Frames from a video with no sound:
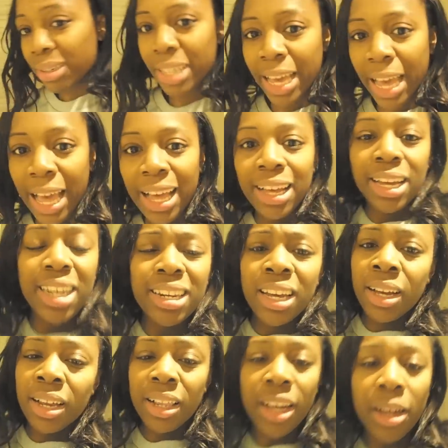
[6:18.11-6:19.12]
yeah. And
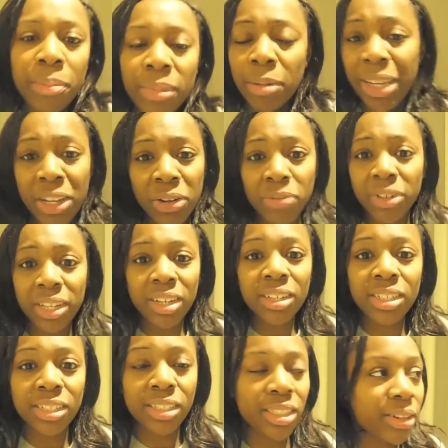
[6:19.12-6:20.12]
luckily, I'm in Covent
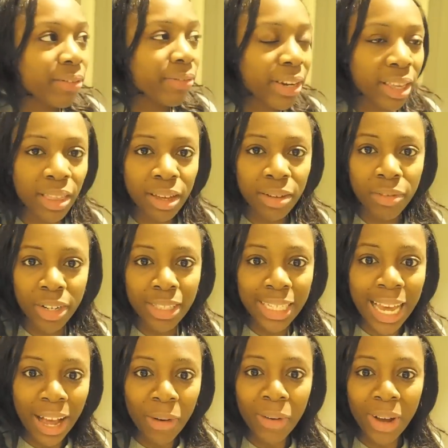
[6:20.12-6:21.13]
Garden, so if anything
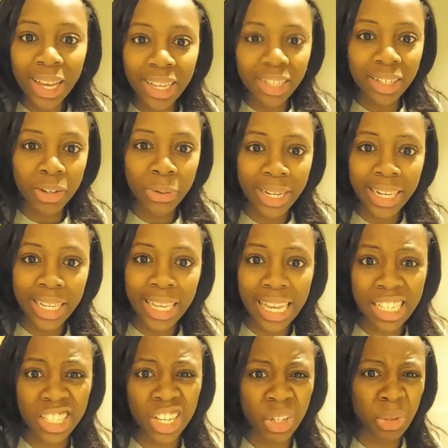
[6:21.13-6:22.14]
runs out, I can quickly get to the